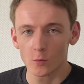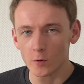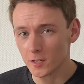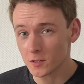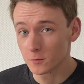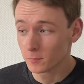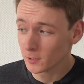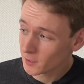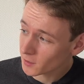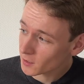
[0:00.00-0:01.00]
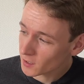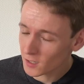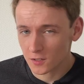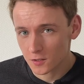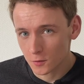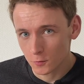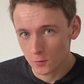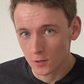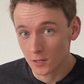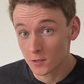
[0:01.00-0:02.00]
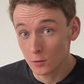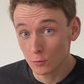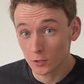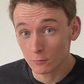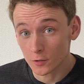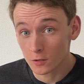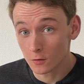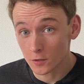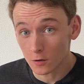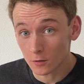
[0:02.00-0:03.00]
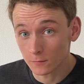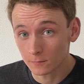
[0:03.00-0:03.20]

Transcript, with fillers: it has completed the test, so let's see what the results are.